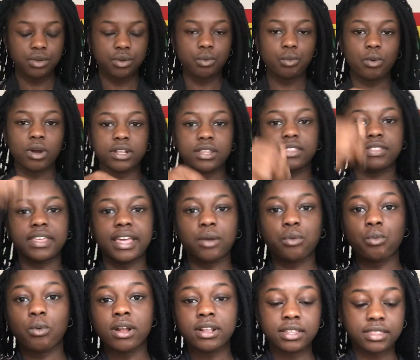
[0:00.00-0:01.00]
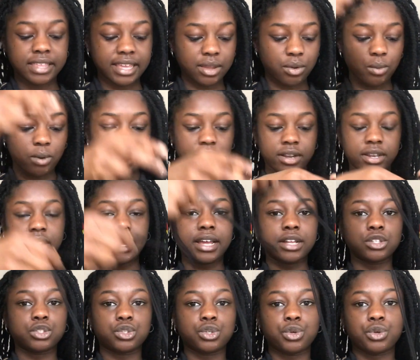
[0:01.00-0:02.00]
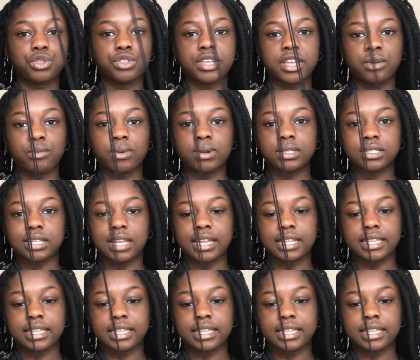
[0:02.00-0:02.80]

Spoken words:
One thick one and two thin ones like